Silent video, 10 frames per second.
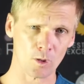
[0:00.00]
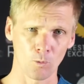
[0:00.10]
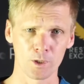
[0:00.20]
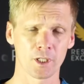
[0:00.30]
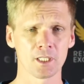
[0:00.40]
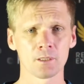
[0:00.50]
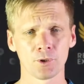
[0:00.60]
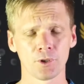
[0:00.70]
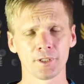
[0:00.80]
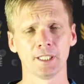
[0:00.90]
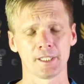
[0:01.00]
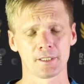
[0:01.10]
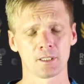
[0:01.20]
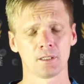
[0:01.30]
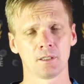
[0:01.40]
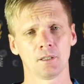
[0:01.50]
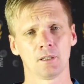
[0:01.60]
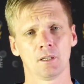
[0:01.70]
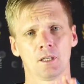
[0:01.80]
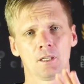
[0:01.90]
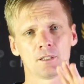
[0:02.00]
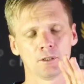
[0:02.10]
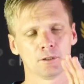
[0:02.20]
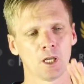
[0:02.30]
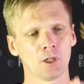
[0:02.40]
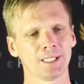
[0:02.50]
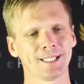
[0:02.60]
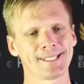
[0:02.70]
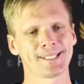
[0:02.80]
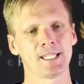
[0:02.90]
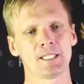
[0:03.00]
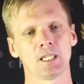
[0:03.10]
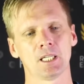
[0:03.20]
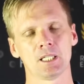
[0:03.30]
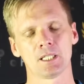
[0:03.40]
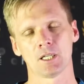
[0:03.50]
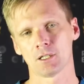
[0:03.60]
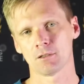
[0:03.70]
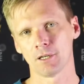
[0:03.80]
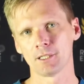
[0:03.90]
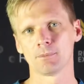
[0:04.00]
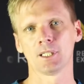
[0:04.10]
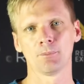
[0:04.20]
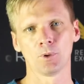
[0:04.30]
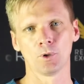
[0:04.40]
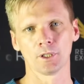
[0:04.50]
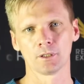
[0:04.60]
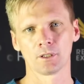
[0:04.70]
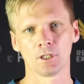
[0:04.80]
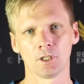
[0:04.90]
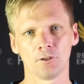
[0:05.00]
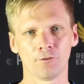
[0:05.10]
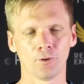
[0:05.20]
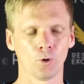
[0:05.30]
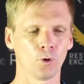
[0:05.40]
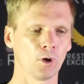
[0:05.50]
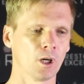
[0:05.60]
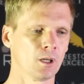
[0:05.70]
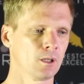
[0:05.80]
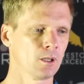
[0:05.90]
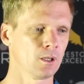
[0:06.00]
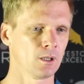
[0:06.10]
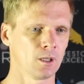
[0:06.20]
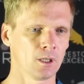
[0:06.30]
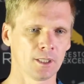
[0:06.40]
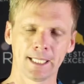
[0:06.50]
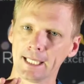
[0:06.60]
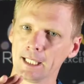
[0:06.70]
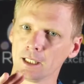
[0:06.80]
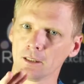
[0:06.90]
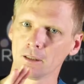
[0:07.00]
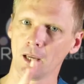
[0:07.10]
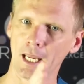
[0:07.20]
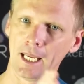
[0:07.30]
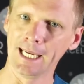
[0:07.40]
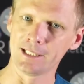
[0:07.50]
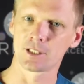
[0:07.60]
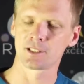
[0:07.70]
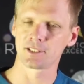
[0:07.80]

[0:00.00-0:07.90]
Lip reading: which I didn't put on the list. So local anaesthesia is incredibly important for getting each